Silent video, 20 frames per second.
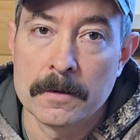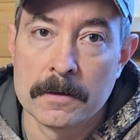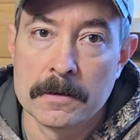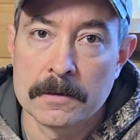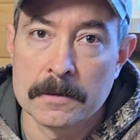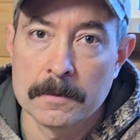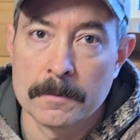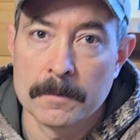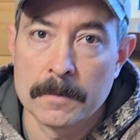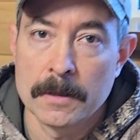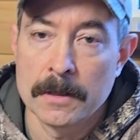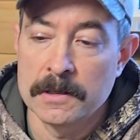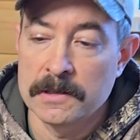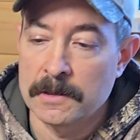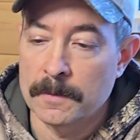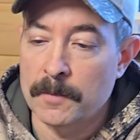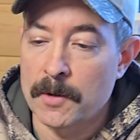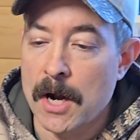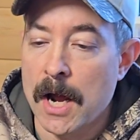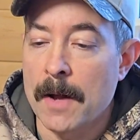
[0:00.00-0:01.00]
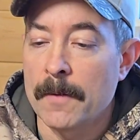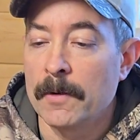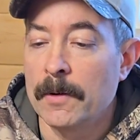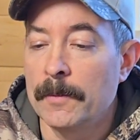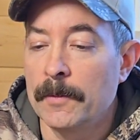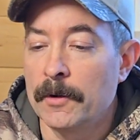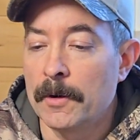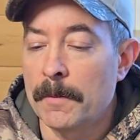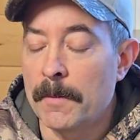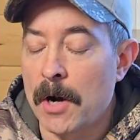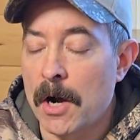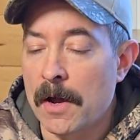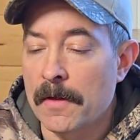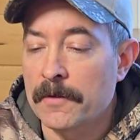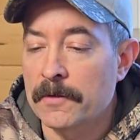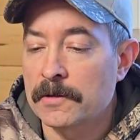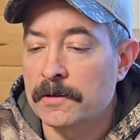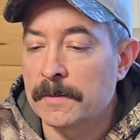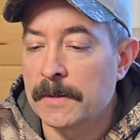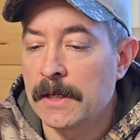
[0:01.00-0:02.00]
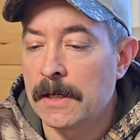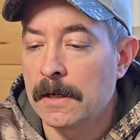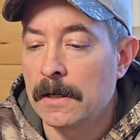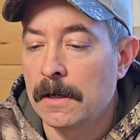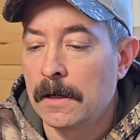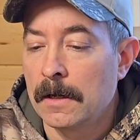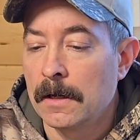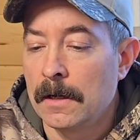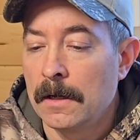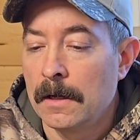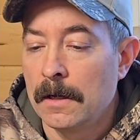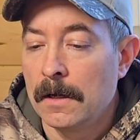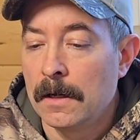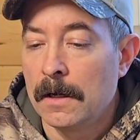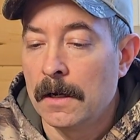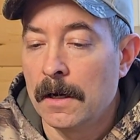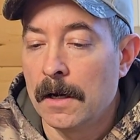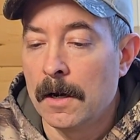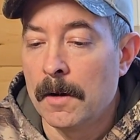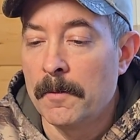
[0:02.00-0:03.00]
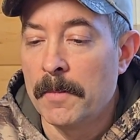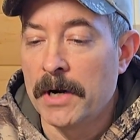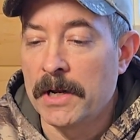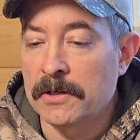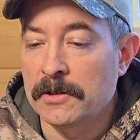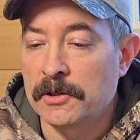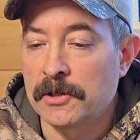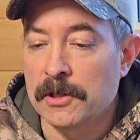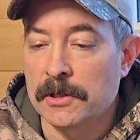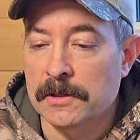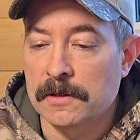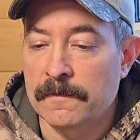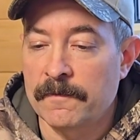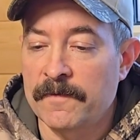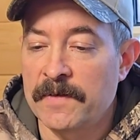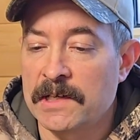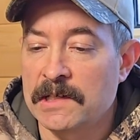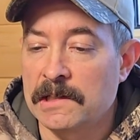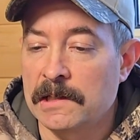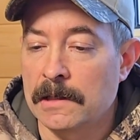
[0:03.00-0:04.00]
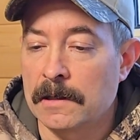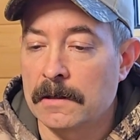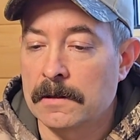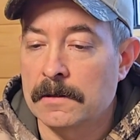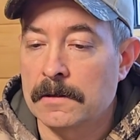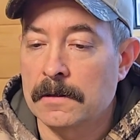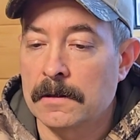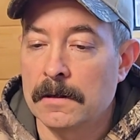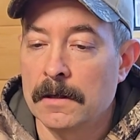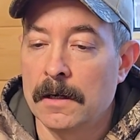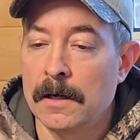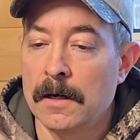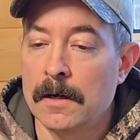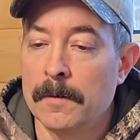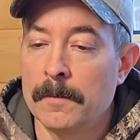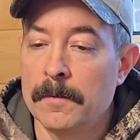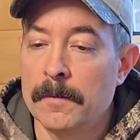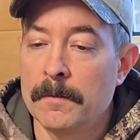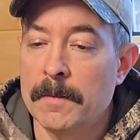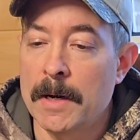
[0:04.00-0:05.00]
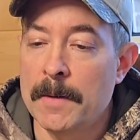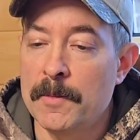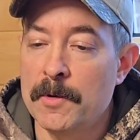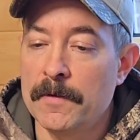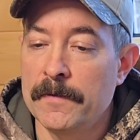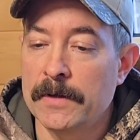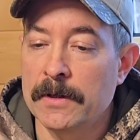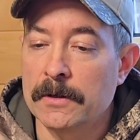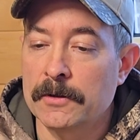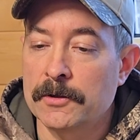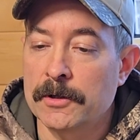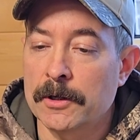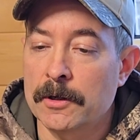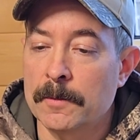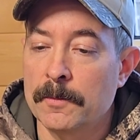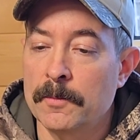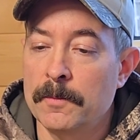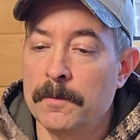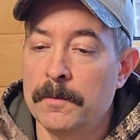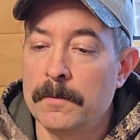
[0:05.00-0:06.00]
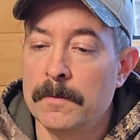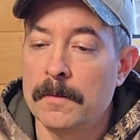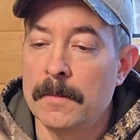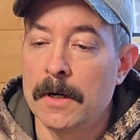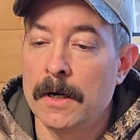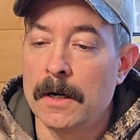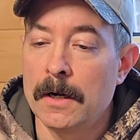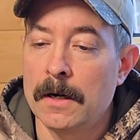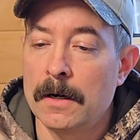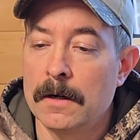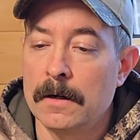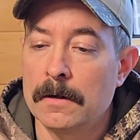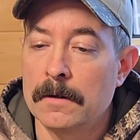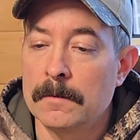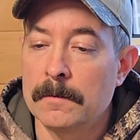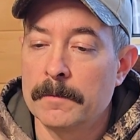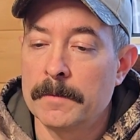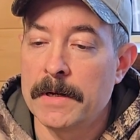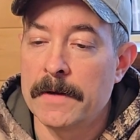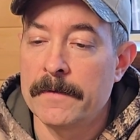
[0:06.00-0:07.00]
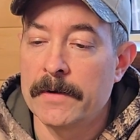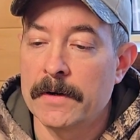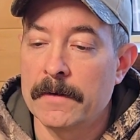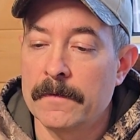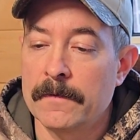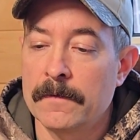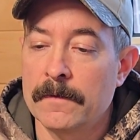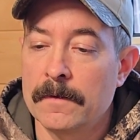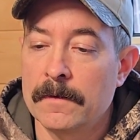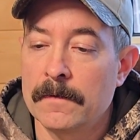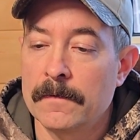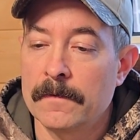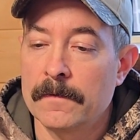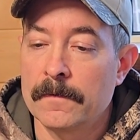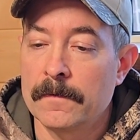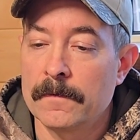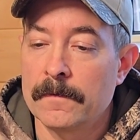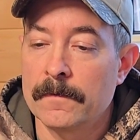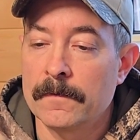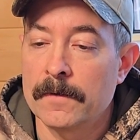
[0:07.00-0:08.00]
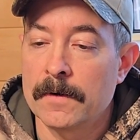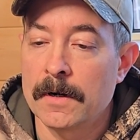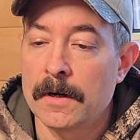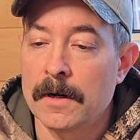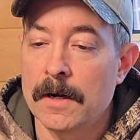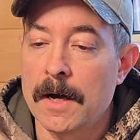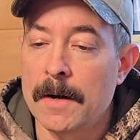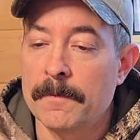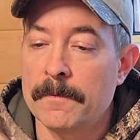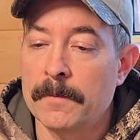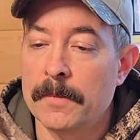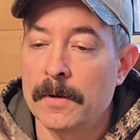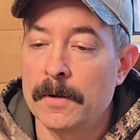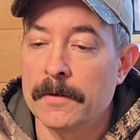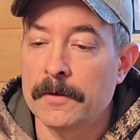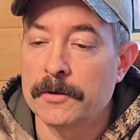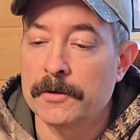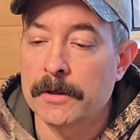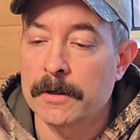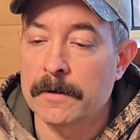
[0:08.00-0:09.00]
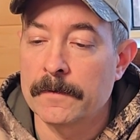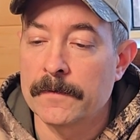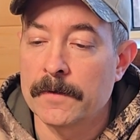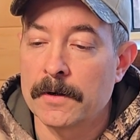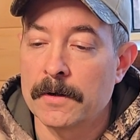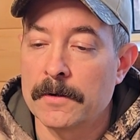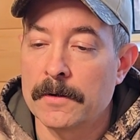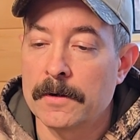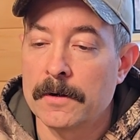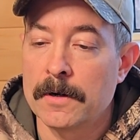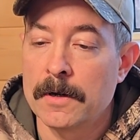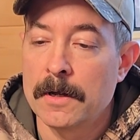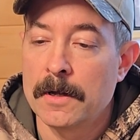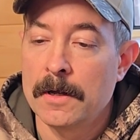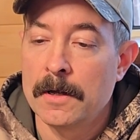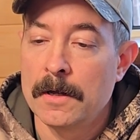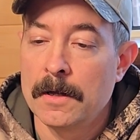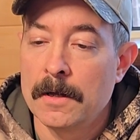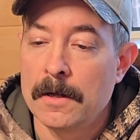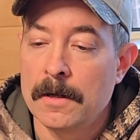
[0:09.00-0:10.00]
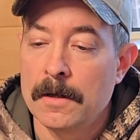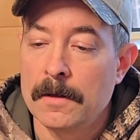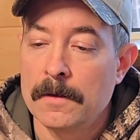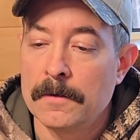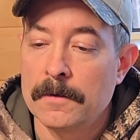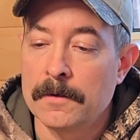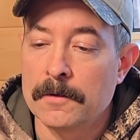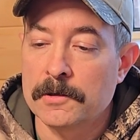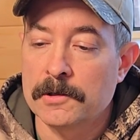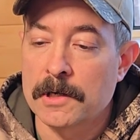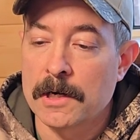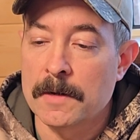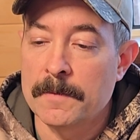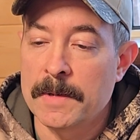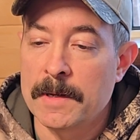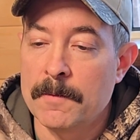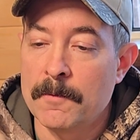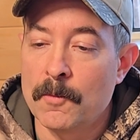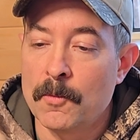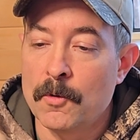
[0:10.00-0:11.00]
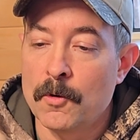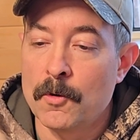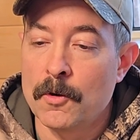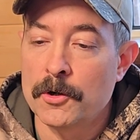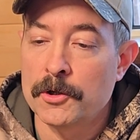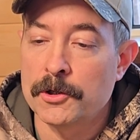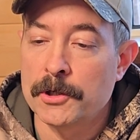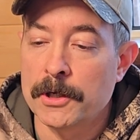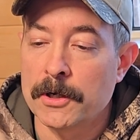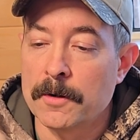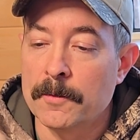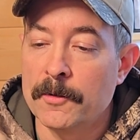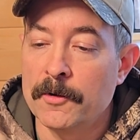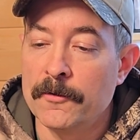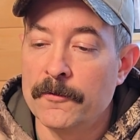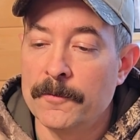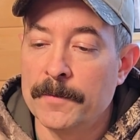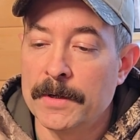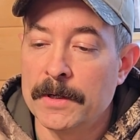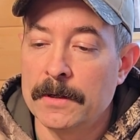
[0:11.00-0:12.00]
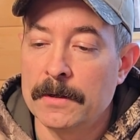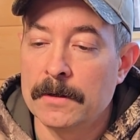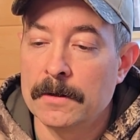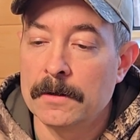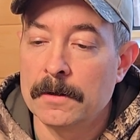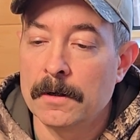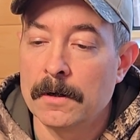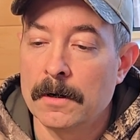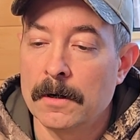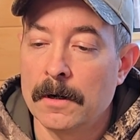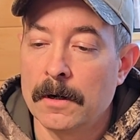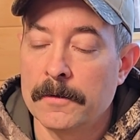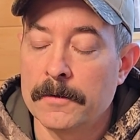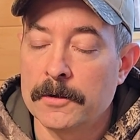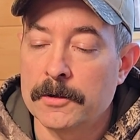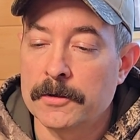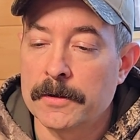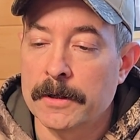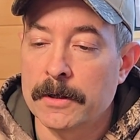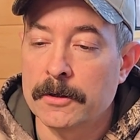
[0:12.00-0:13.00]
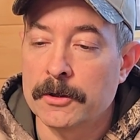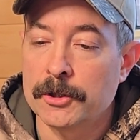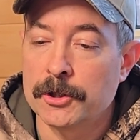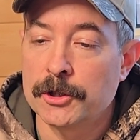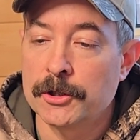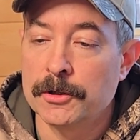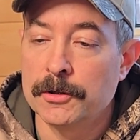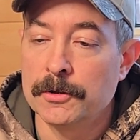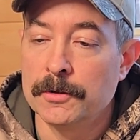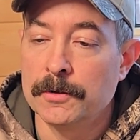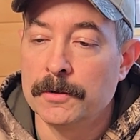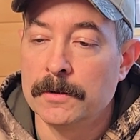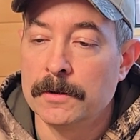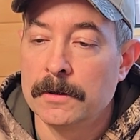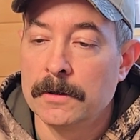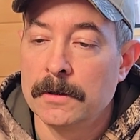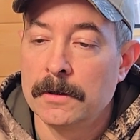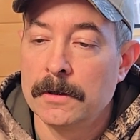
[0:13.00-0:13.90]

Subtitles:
is a problem or bothers me. But it's just physics. By moving the trigger pivot up the trigger further, there's going to be more trigger movement on the trigger shoe